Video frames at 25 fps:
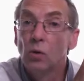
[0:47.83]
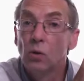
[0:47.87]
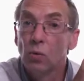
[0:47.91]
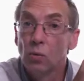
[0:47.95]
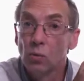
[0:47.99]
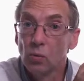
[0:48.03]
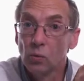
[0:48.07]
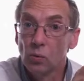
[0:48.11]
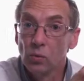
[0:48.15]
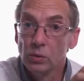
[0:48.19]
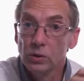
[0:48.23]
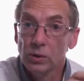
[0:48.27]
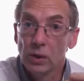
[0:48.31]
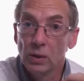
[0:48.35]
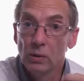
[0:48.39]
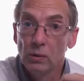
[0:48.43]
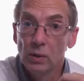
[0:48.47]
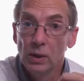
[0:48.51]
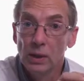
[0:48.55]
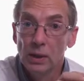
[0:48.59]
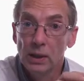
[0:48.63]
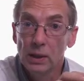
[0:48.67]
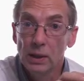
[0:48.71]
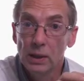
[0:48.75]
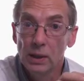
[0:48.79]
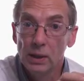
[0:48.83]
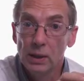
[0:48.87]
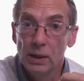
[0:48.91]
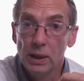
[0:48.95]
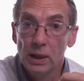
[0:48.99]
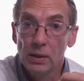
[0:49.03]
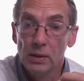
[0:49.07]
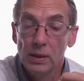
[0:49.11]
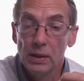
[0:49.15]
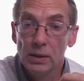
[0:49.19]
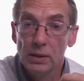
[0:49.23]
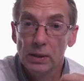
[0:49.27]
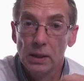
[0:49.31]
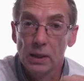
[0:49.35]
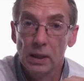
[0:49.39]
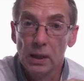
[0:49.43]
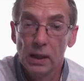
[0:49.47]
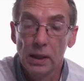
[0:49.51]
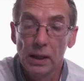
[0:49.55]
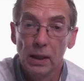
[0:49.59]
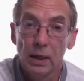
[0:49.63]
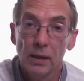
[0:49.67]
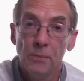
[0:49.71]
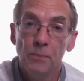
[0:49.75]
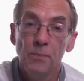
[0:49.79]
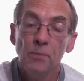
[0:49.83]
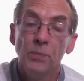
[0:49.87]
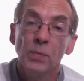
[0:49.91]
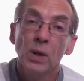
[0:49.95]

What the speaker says: also leading down into Leah,